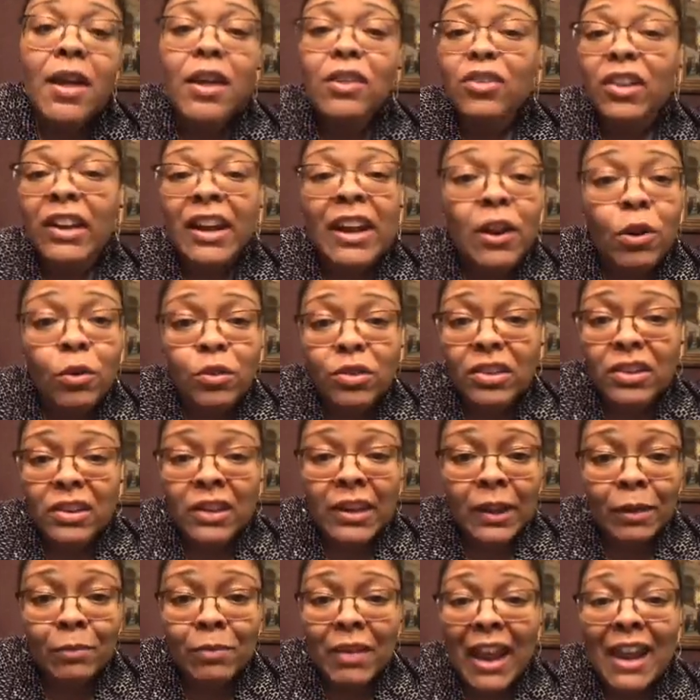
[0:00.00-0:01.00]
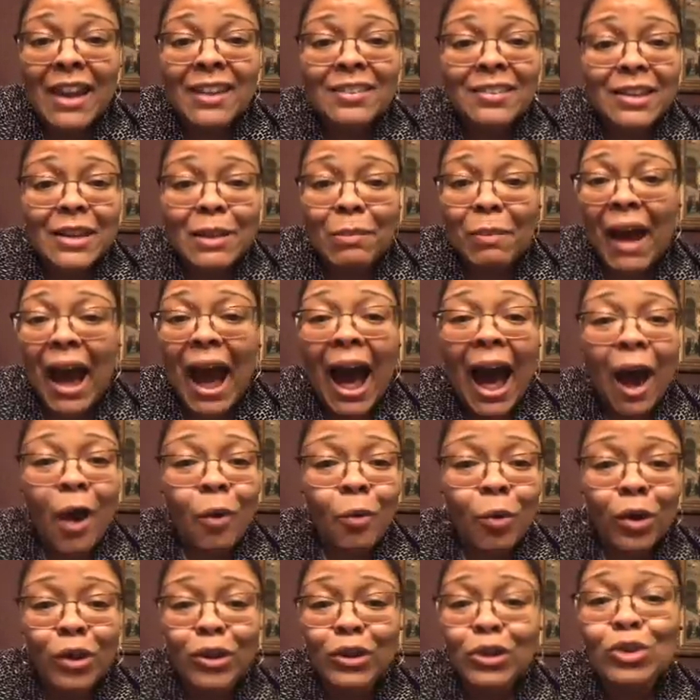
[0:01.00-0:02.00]
So they don't sleep. They can sleep an
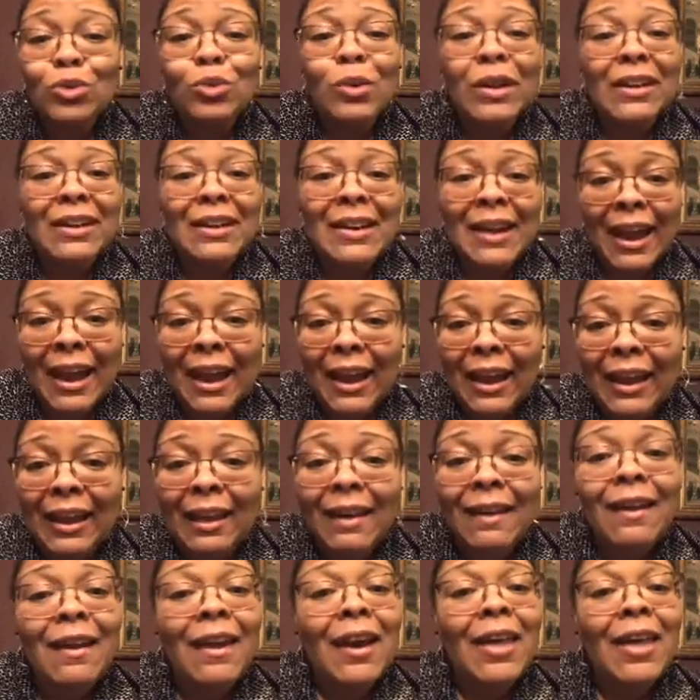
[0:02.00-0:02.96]
hour or two a day,